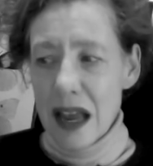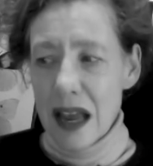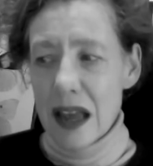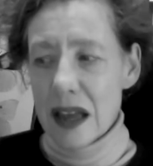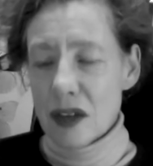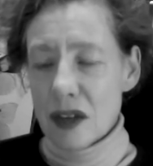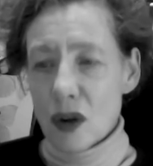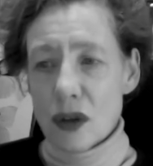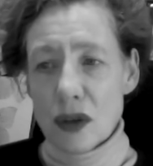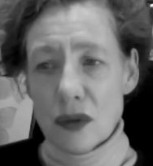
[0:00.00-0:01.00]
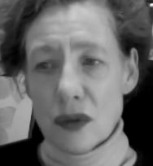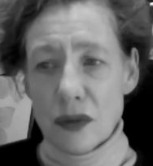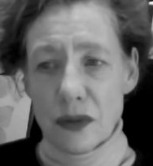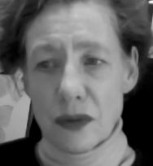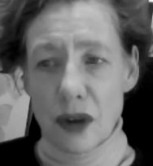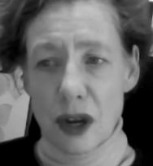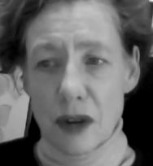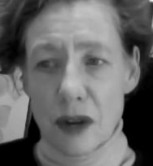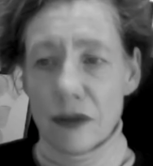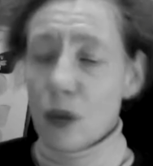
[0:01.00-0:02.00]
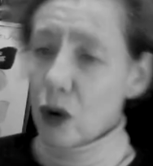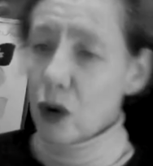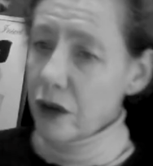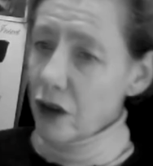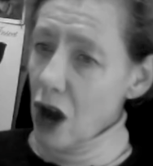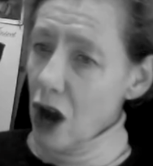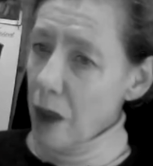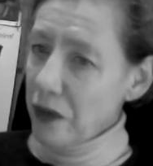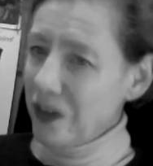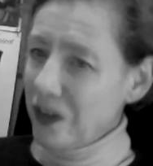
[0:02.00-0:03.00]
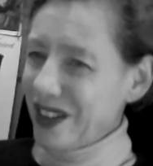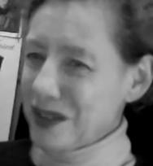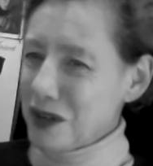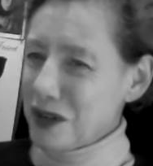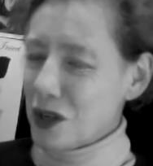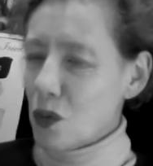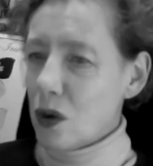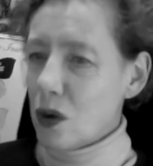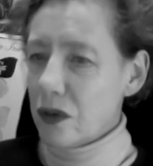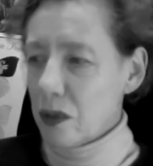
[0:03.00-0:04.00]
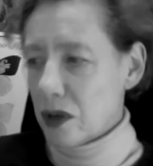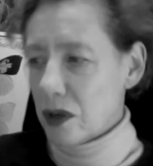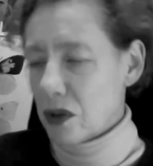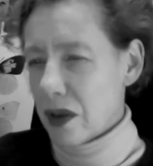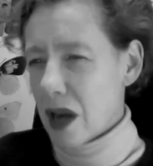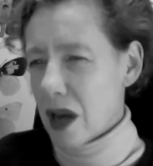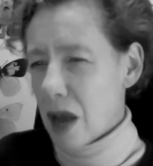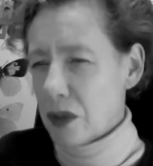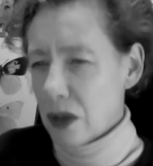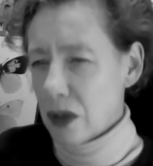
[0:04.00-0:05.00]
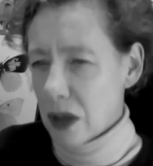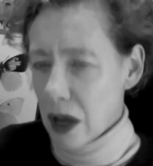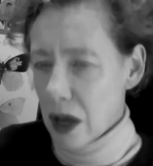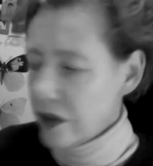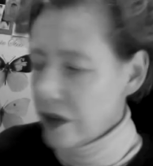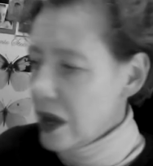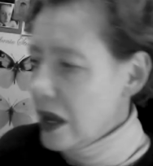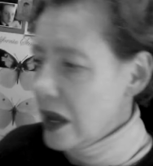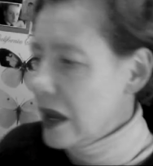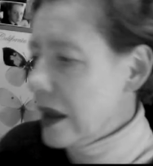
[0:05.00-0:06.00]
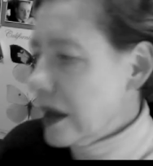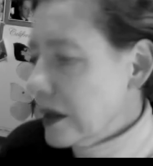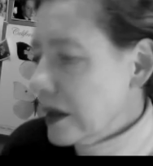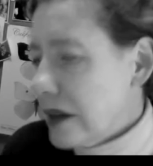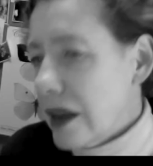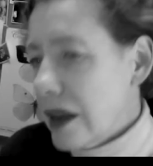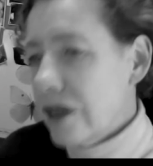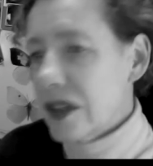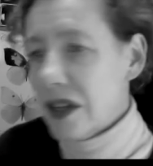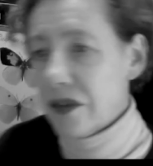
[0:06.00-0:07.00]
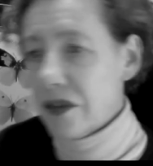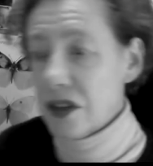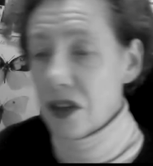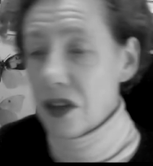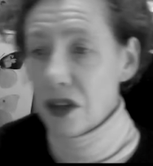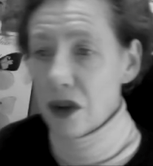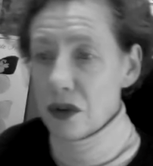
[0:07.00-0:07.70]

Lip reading: And also for working for Copperfields, which is a wonderful bookstore that I absolutely love. And I live in San Francisco.